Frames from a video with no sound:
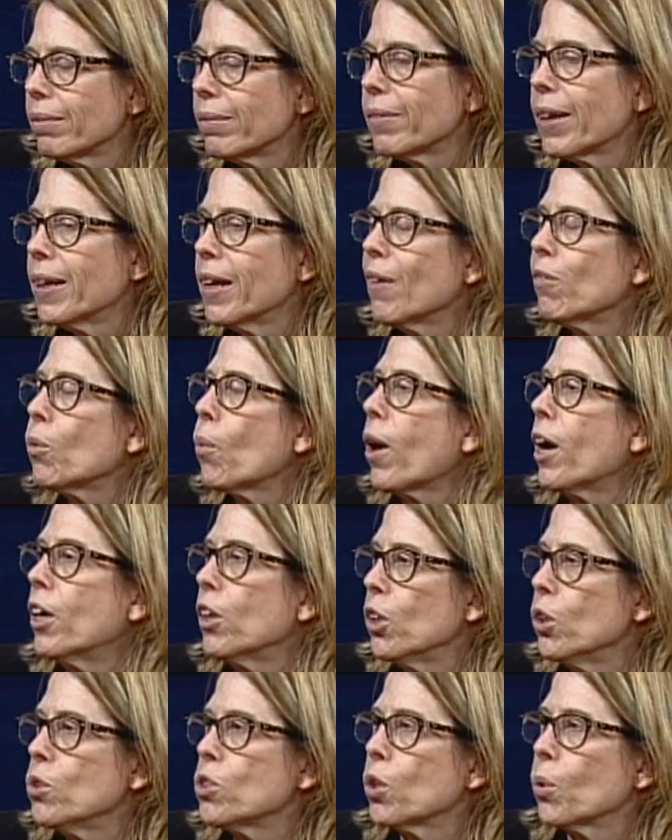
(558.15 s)
they never wanted
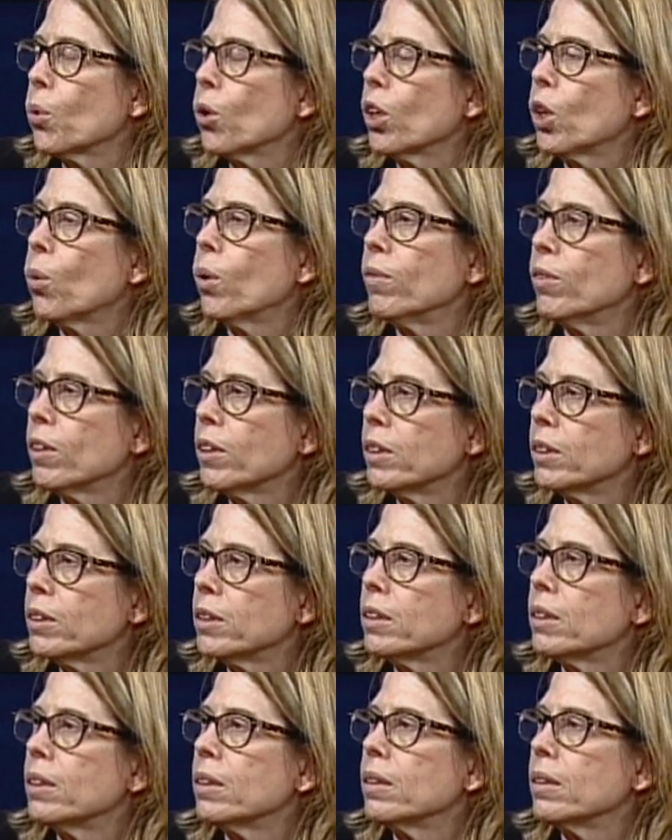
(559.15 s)
to use the word
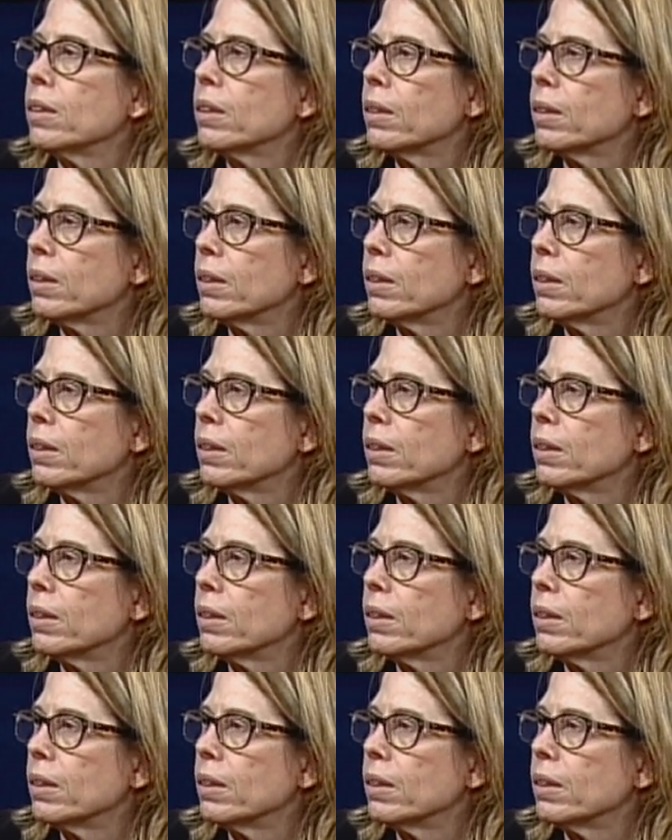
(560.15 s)
equivalence and